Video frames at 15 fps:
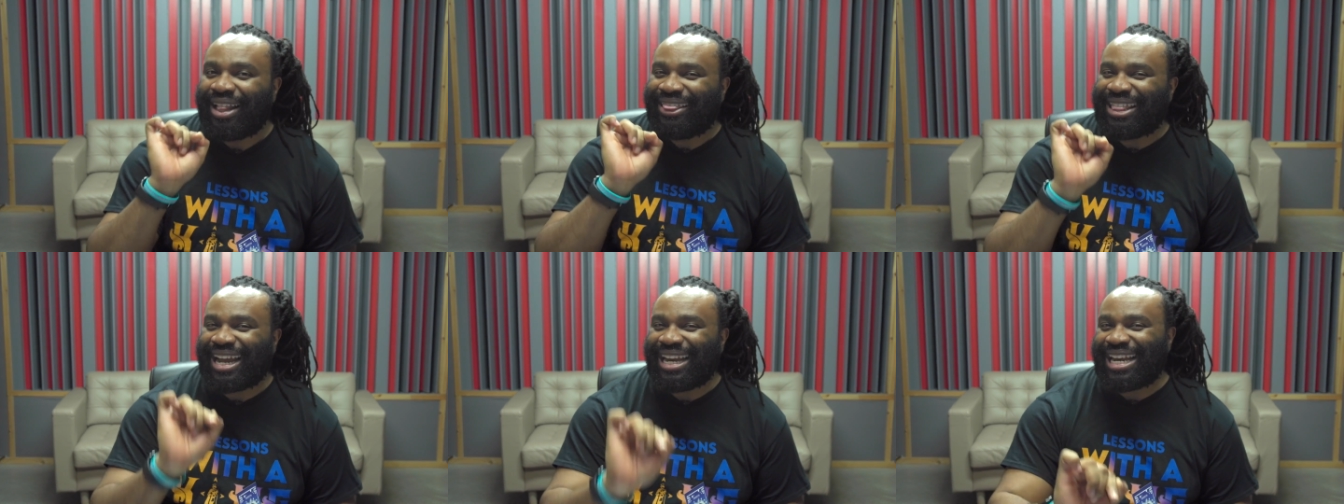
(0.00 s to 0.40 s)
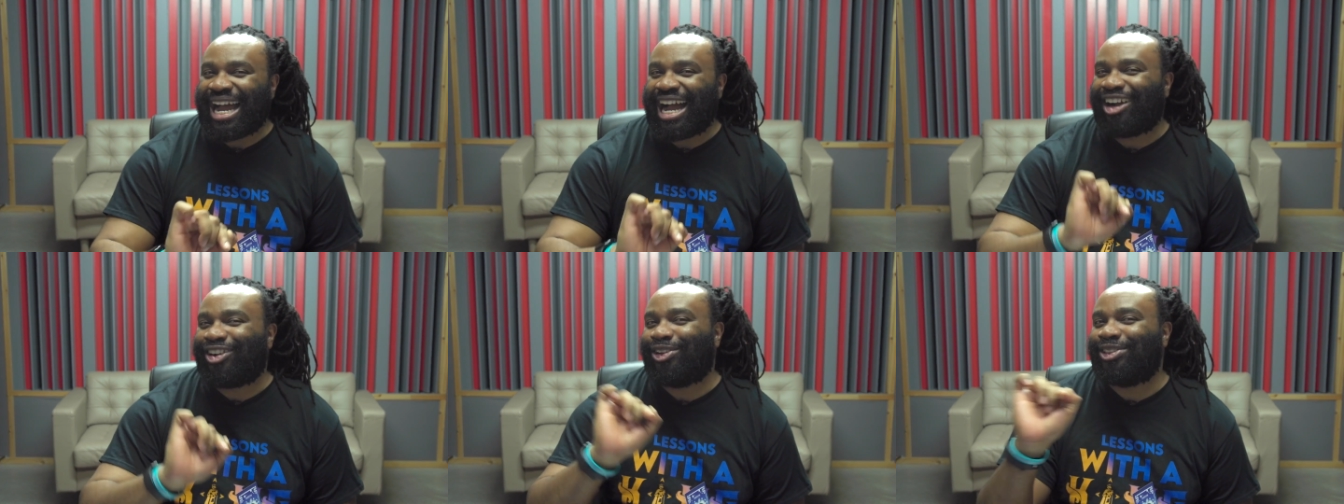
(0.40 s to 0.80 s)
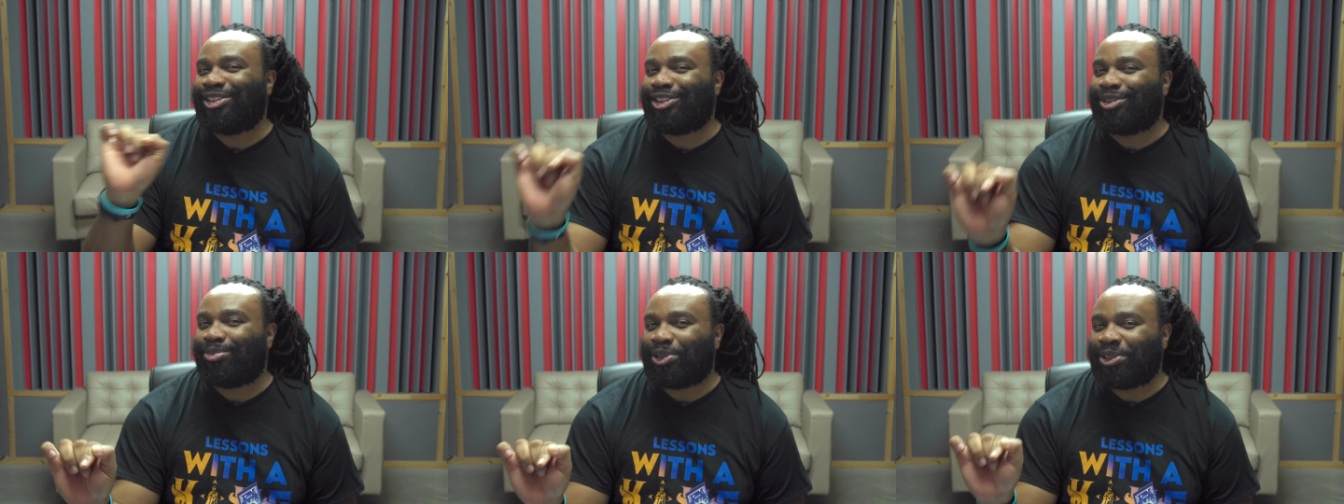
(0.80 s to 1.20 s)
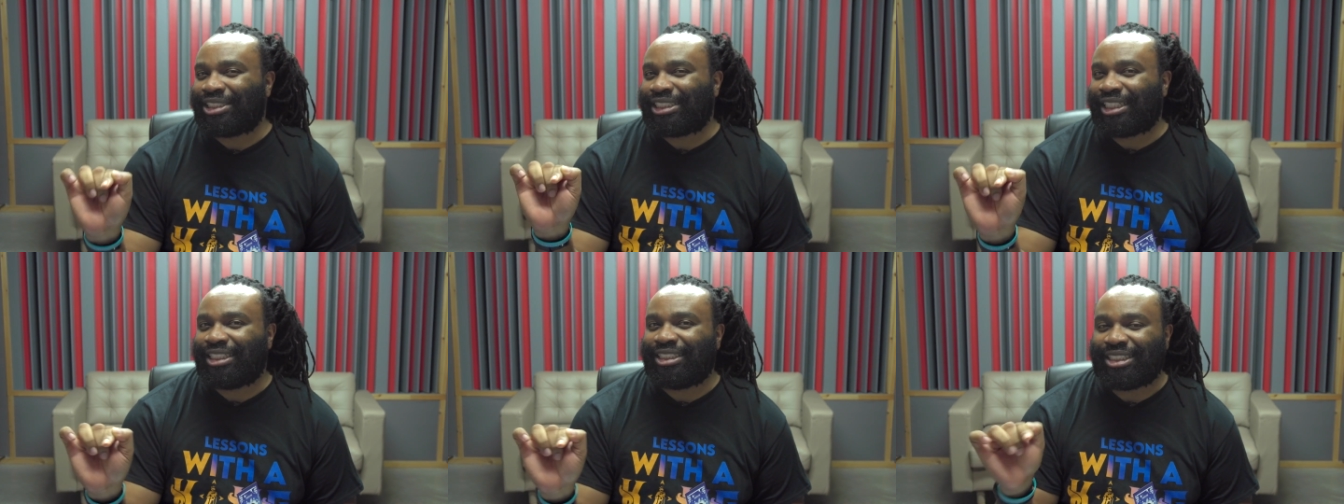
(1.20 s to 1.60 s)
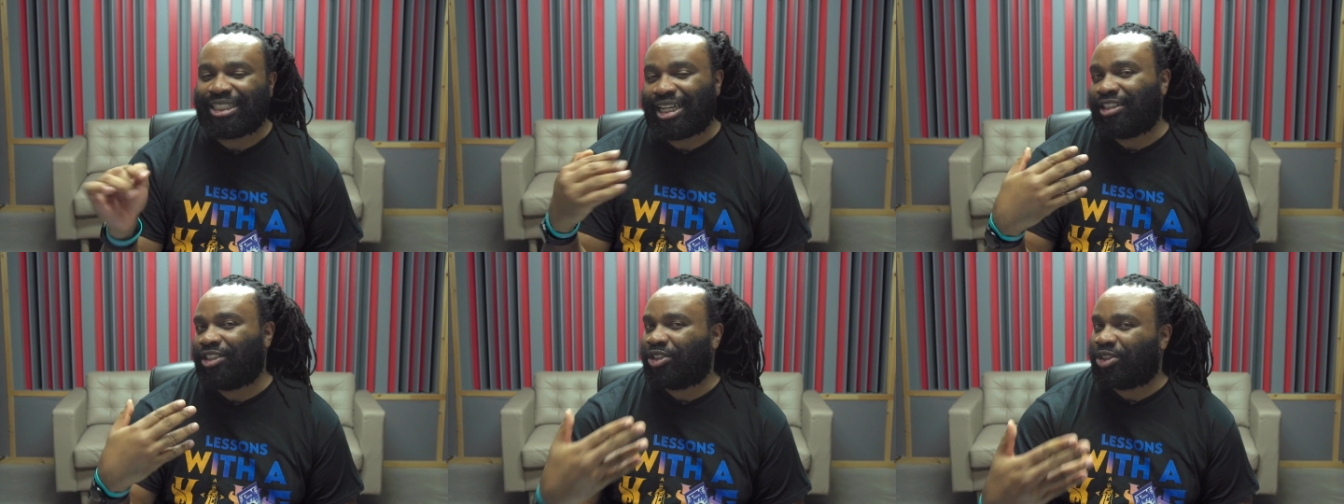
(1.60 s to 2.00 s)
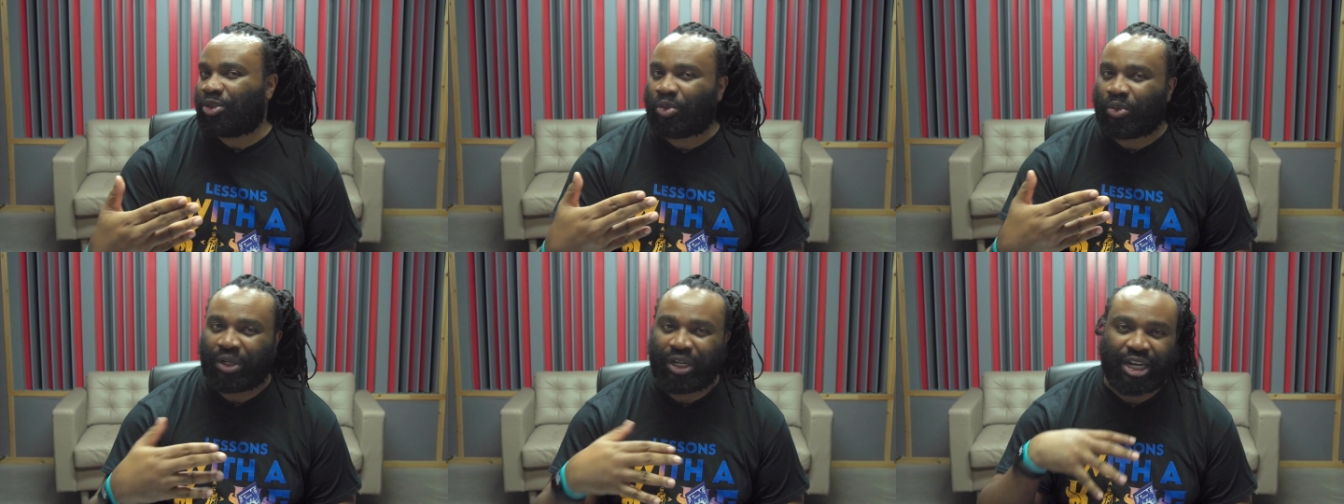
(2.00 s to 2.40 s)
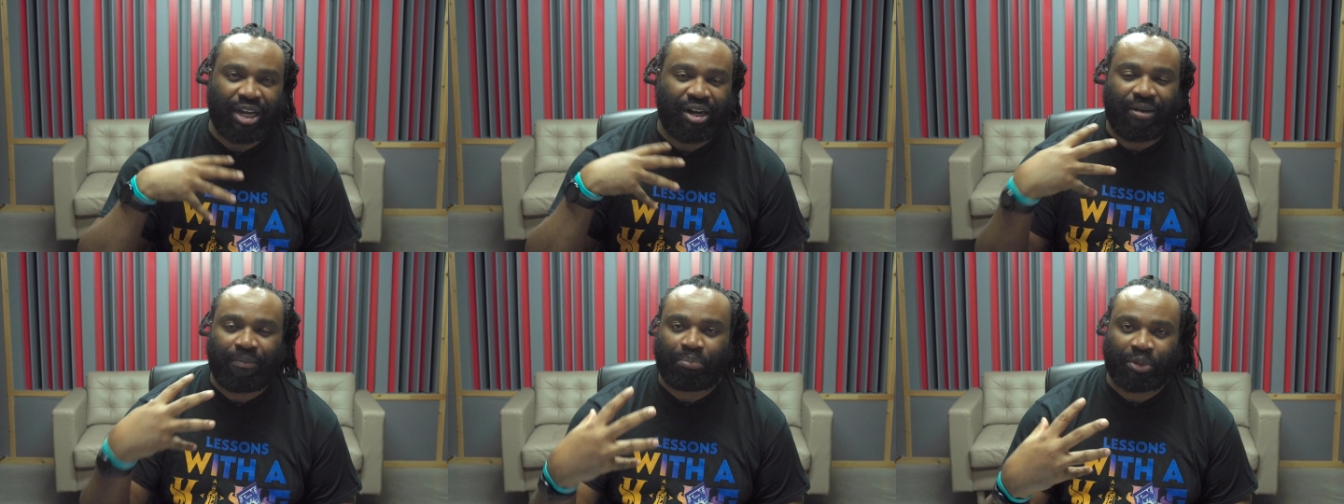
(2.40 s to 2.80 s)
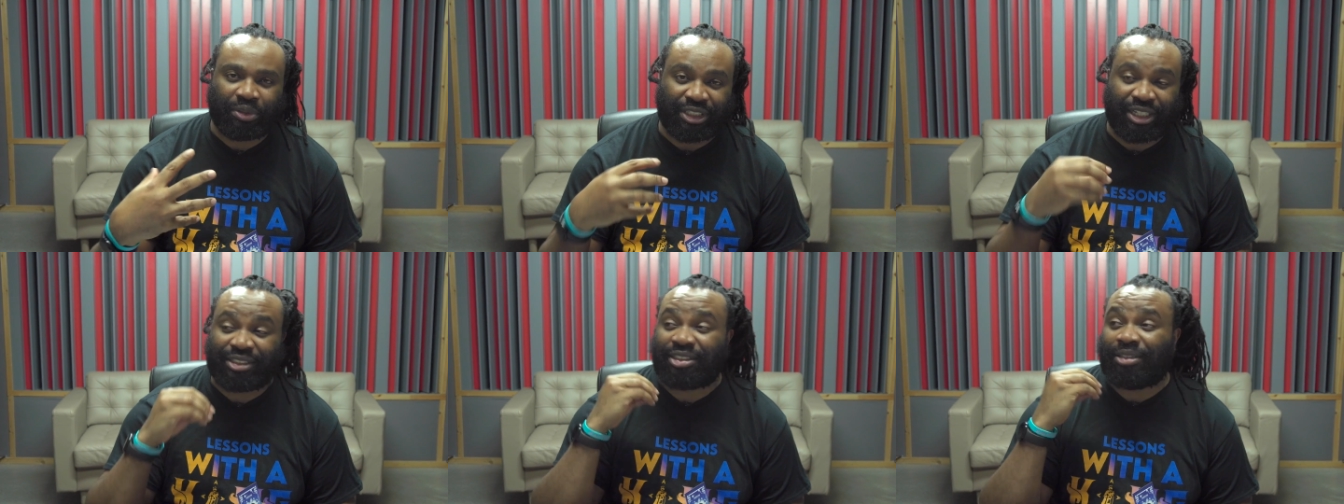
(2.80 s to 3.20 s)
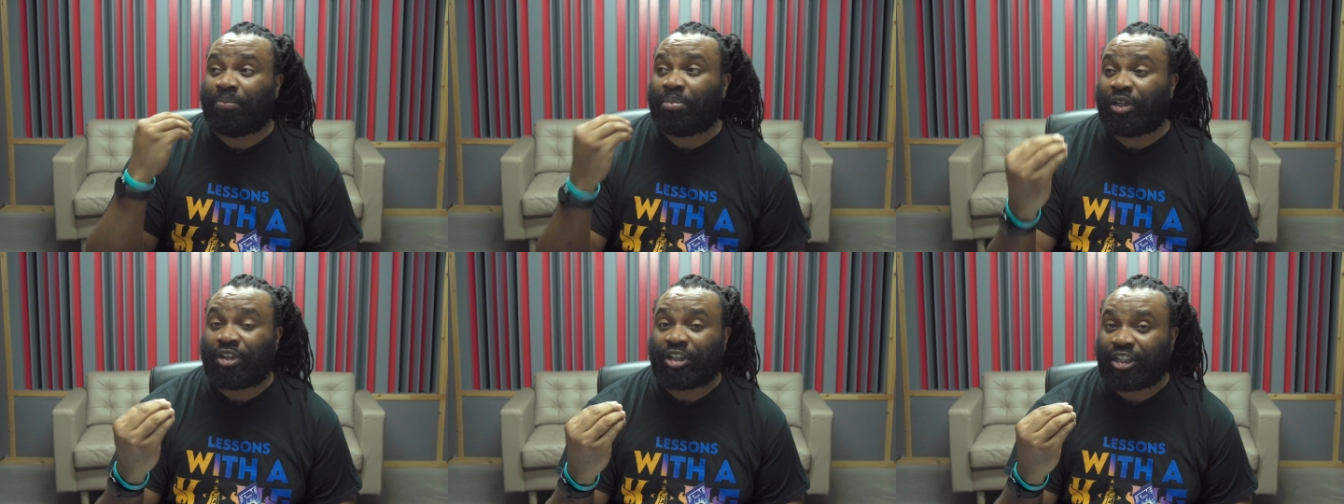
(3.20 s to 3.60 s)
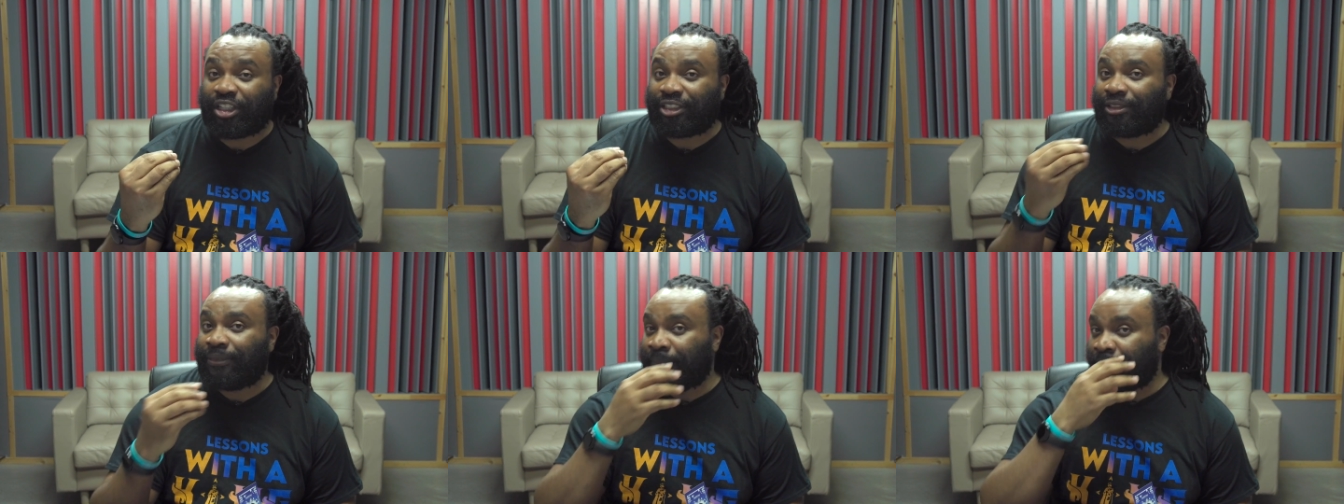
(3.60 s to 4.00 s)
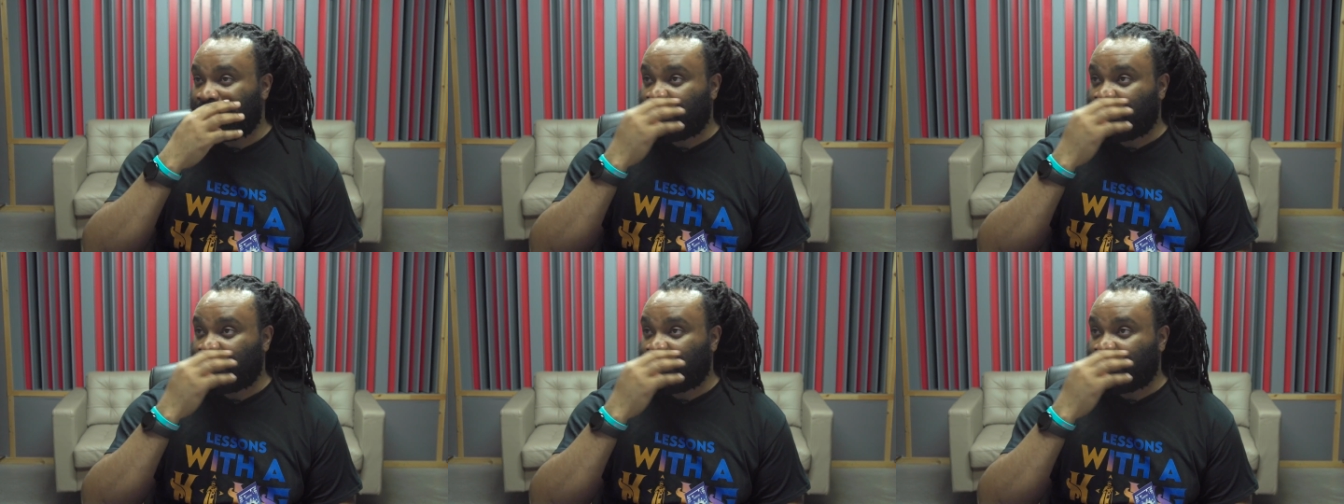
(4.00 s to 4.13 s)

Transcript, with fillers: that that causes more change than just going out and protesting because